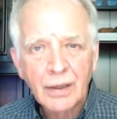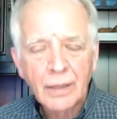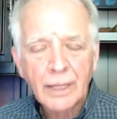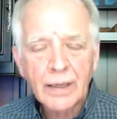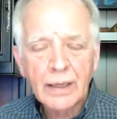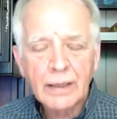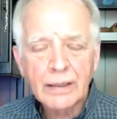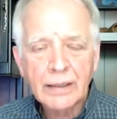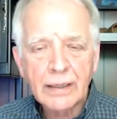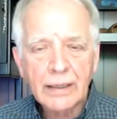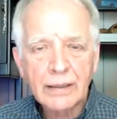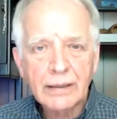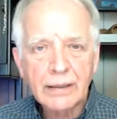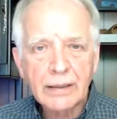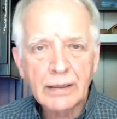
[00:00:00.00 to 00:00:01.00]

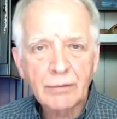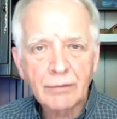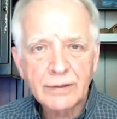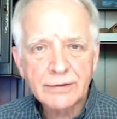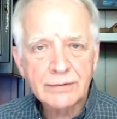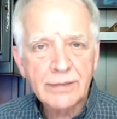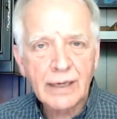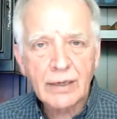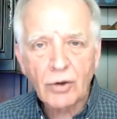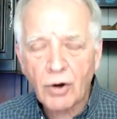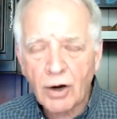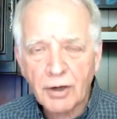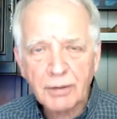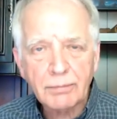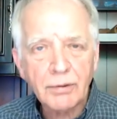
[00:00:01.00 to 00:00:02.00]
And it was not
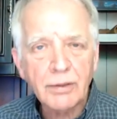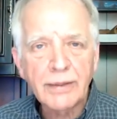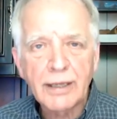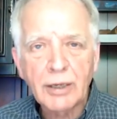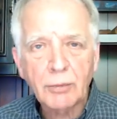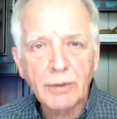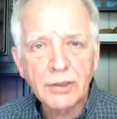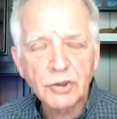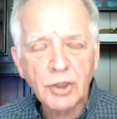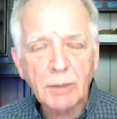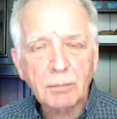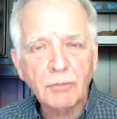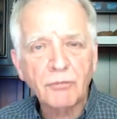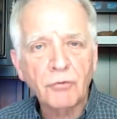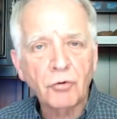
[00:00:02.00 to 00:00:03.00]
audible in any way,
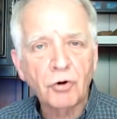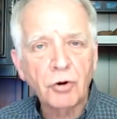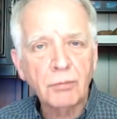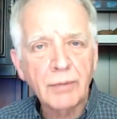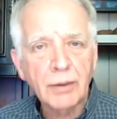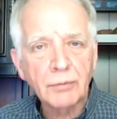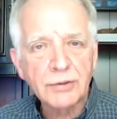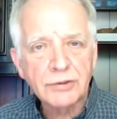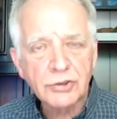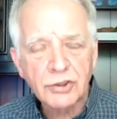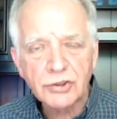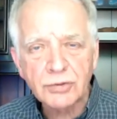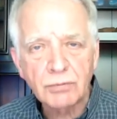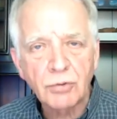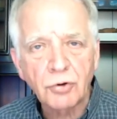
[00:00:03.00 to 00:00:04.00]
shape, or form. It was
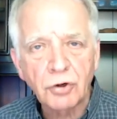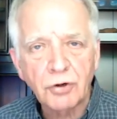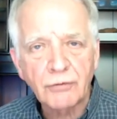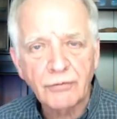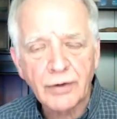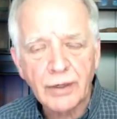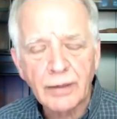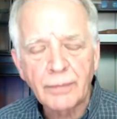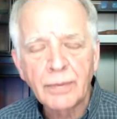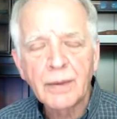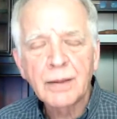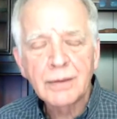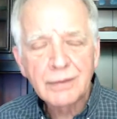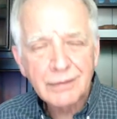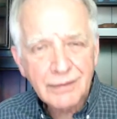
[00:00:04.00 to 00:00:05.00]
just more of a
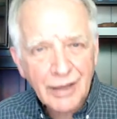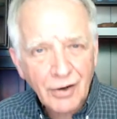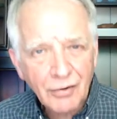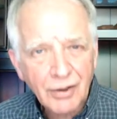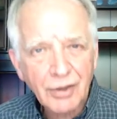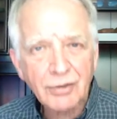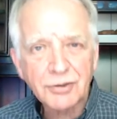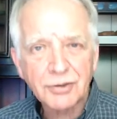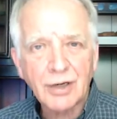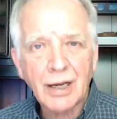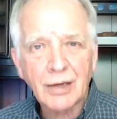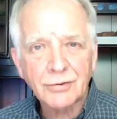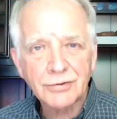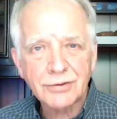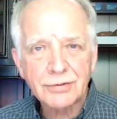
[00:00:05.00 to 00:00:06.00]
down here is your
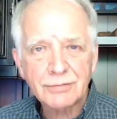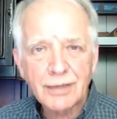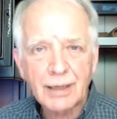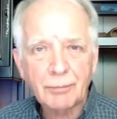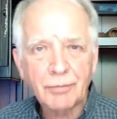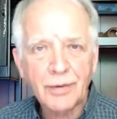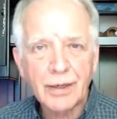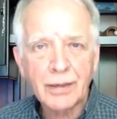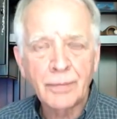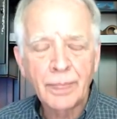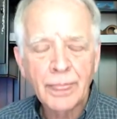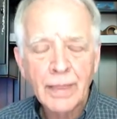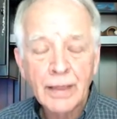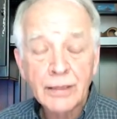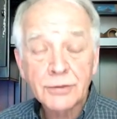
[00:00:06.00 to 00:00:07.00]
house type thing.
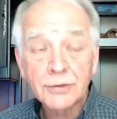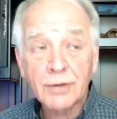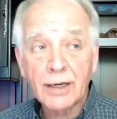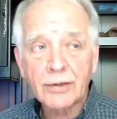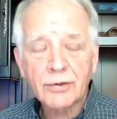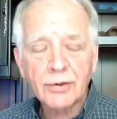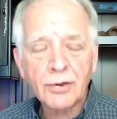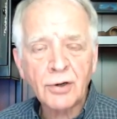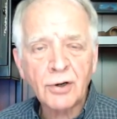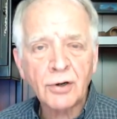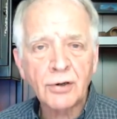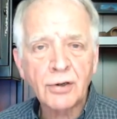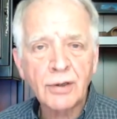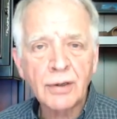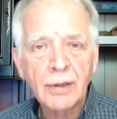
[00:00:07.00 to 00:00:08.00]
So I
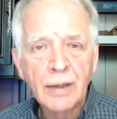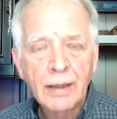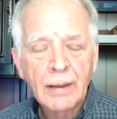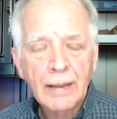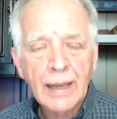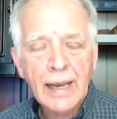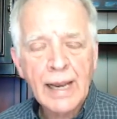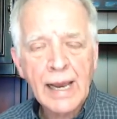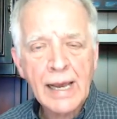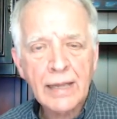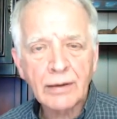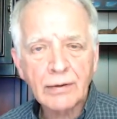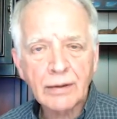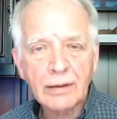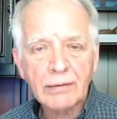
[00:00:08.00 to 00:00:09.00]
turned,
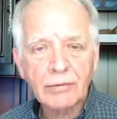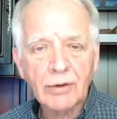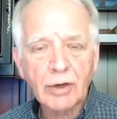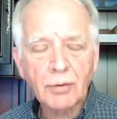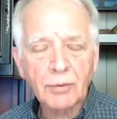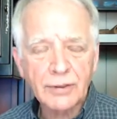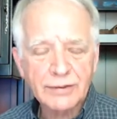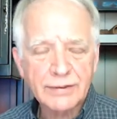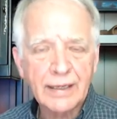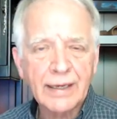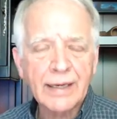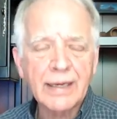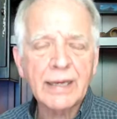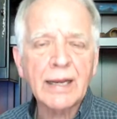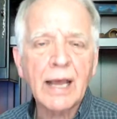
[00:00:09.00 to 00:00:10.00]
and there was
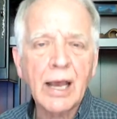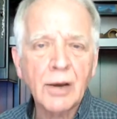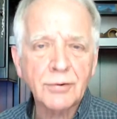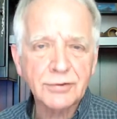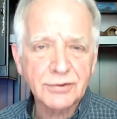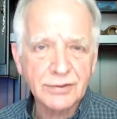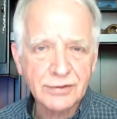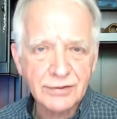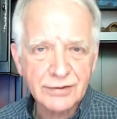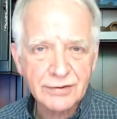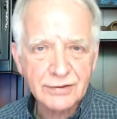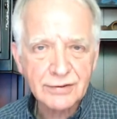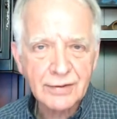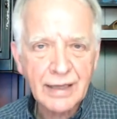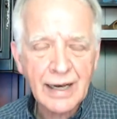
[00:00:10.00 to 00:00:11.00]
eight
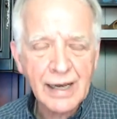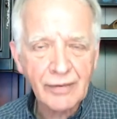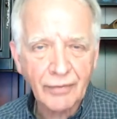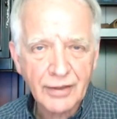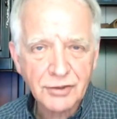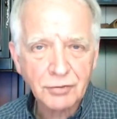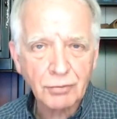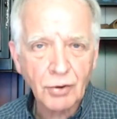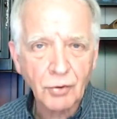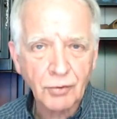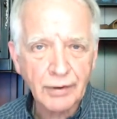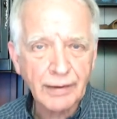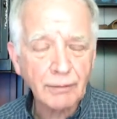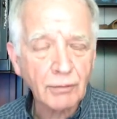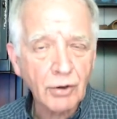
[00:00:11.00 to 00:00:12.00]
houses on this road.
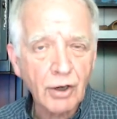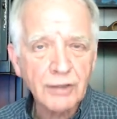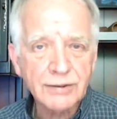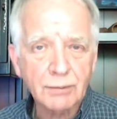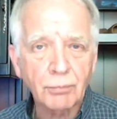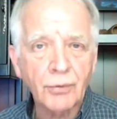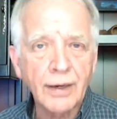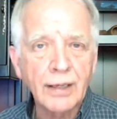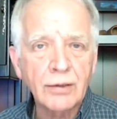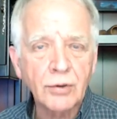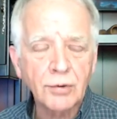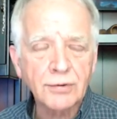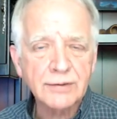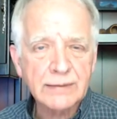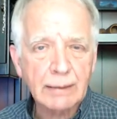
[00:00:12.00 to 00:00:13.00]
They were it's a brand
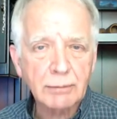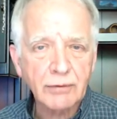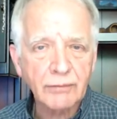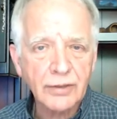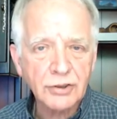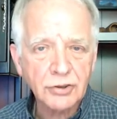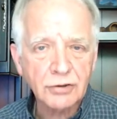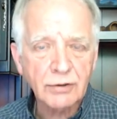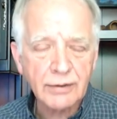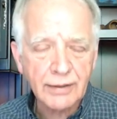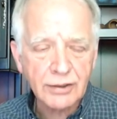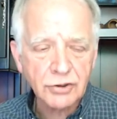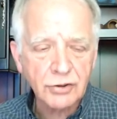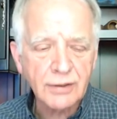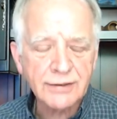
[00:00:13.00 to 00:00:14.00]
new subdivision,
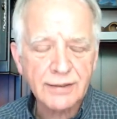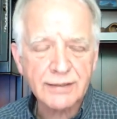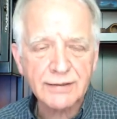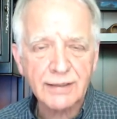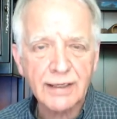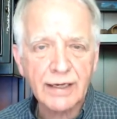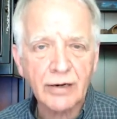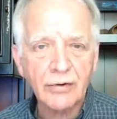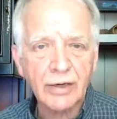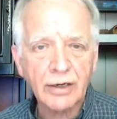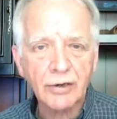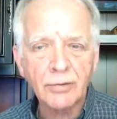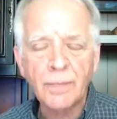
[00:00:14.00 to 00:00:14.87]
addition, as they say down here.